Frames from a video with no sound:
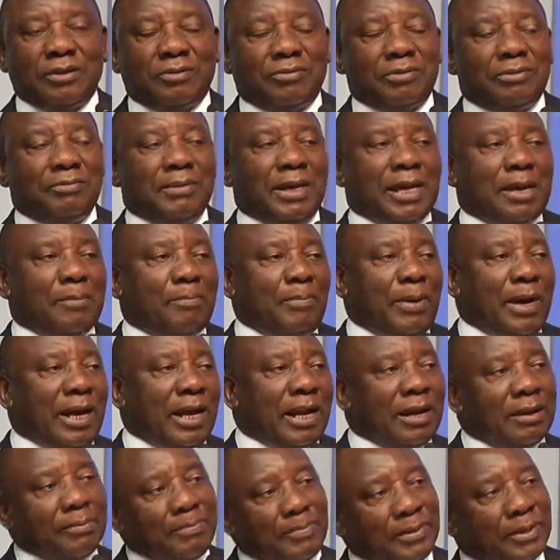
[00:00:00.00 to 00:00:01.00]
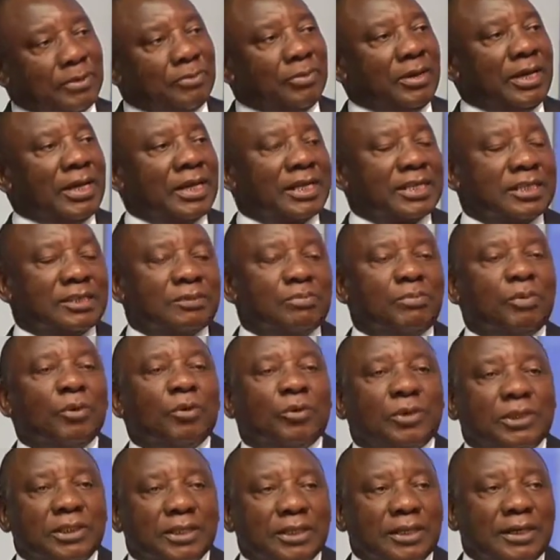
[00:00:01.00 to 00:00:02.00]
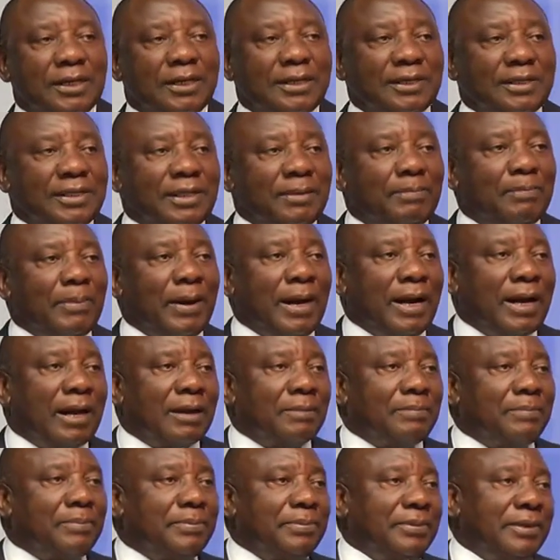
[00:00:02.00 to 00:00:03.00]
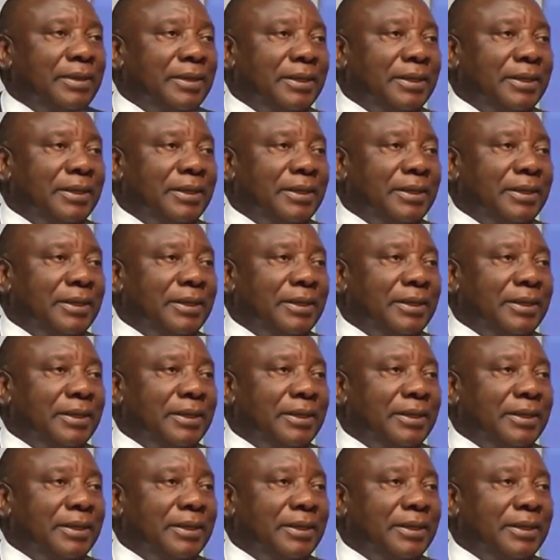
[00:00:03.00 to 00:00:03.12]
we make pulp, and we export the pulp.